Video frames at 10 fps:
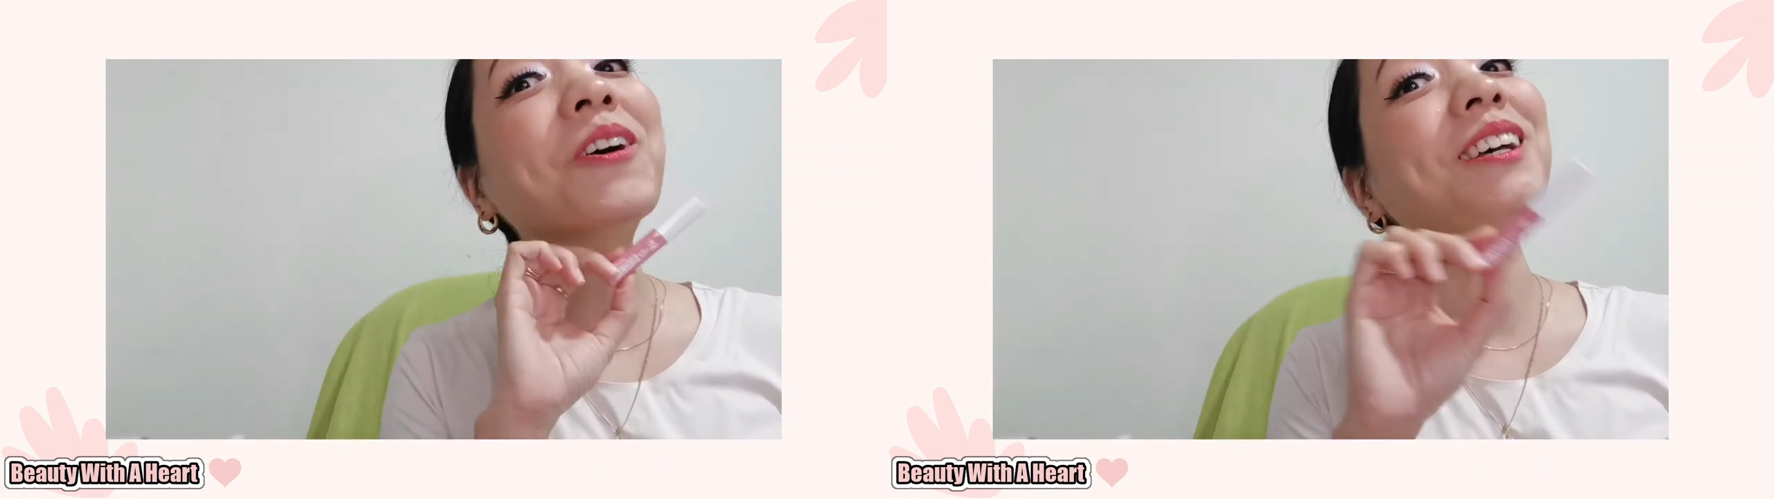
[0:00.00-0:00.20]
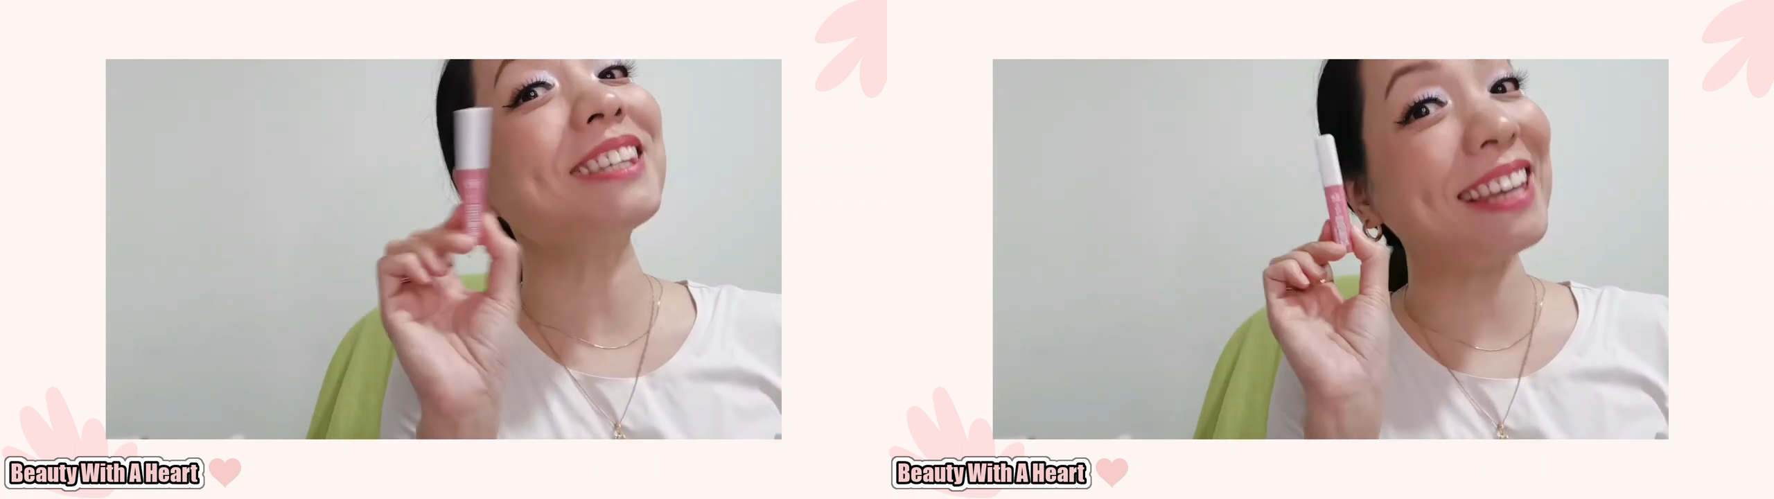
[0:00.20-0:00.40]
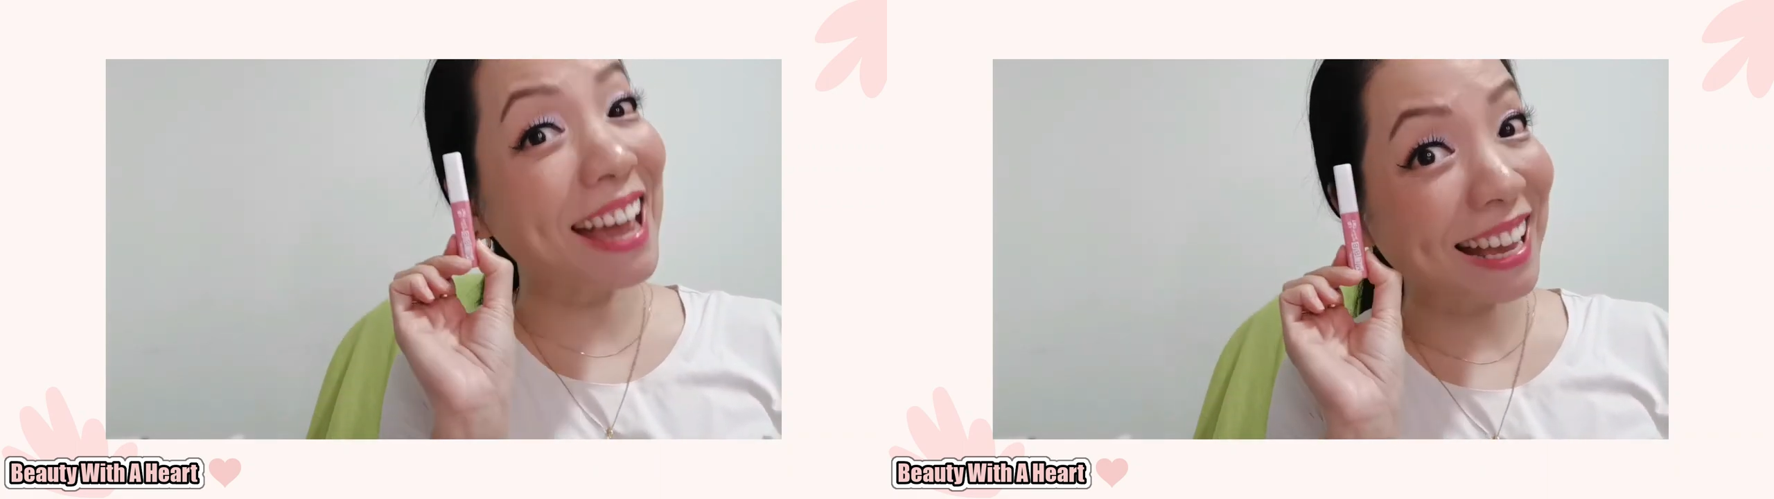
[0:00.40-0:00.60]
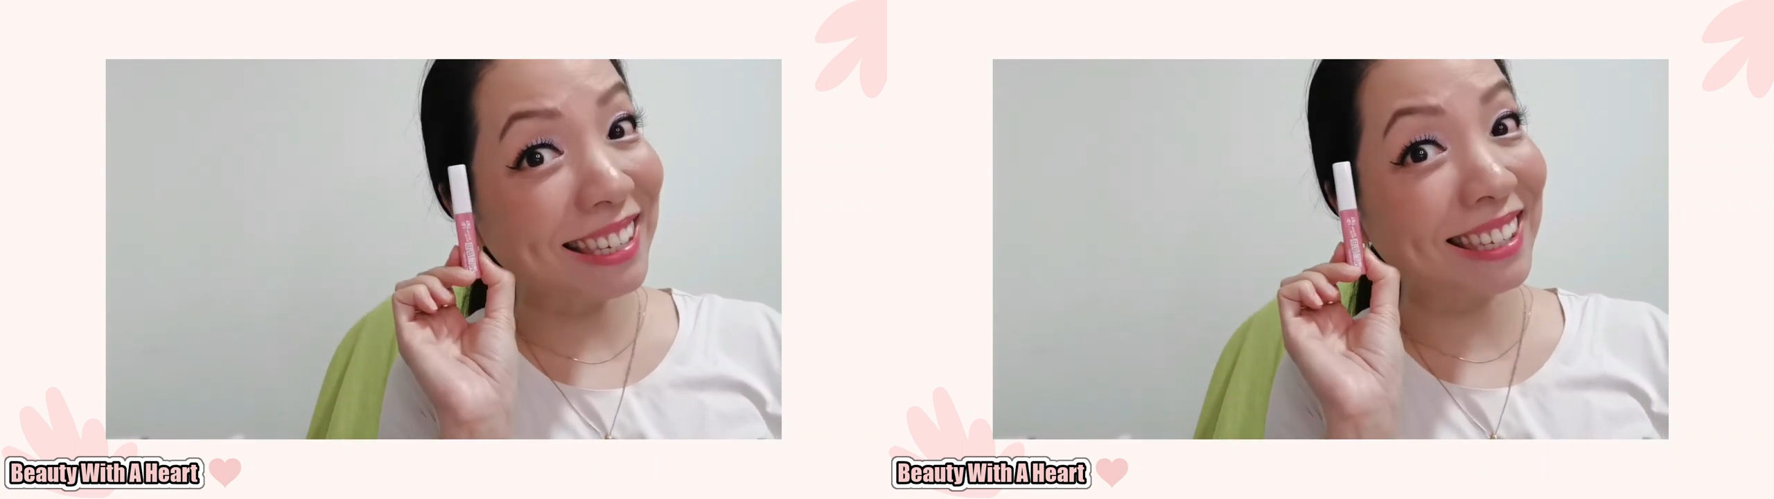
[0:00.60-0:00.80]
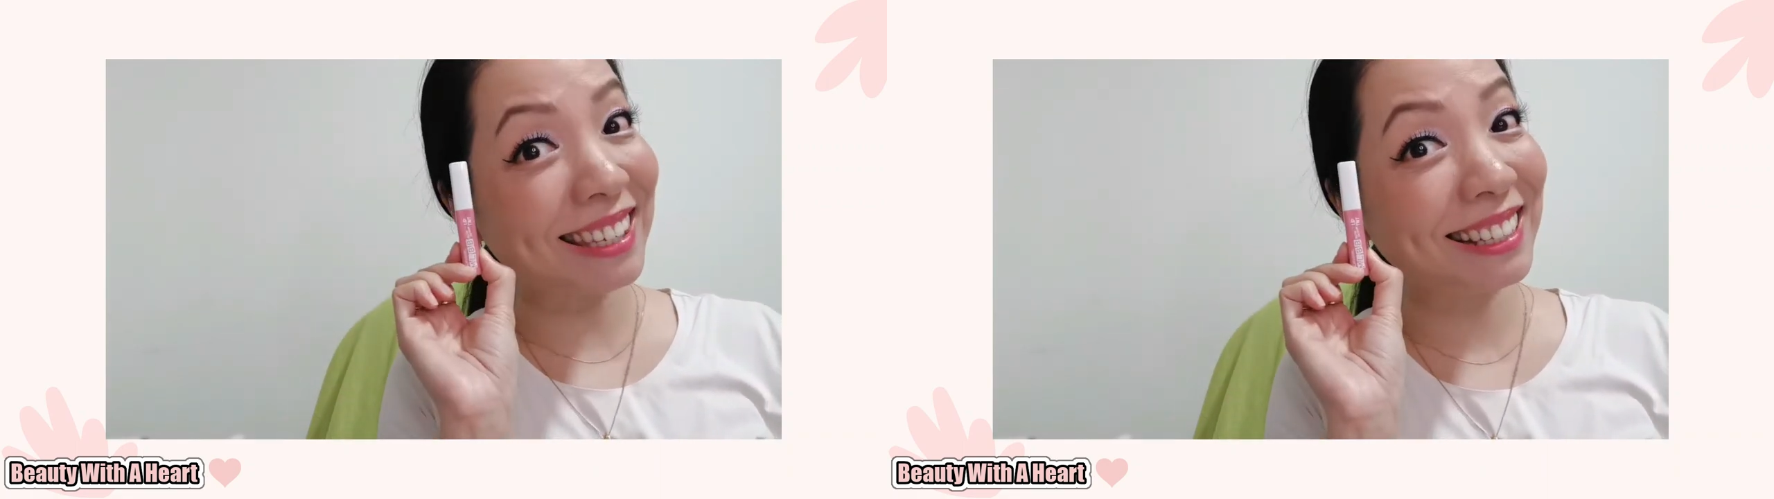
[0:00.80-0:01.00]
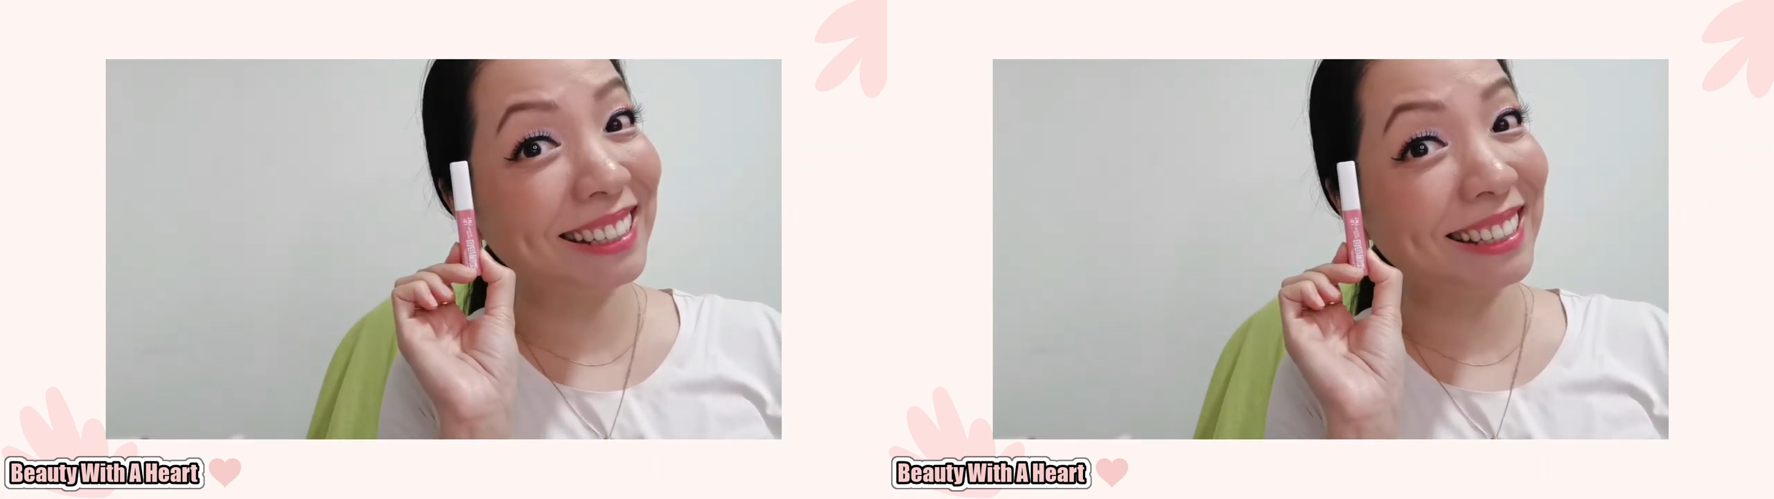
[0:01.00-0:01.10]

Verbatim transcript: course yes.